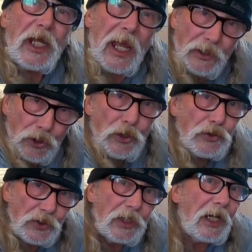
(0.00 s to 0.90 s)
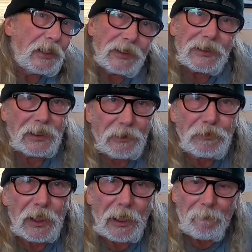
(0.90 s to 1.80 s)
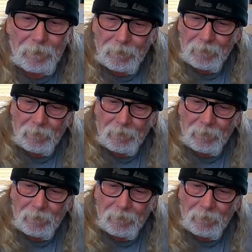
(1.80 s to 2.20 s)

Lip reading: it and use it at the same time.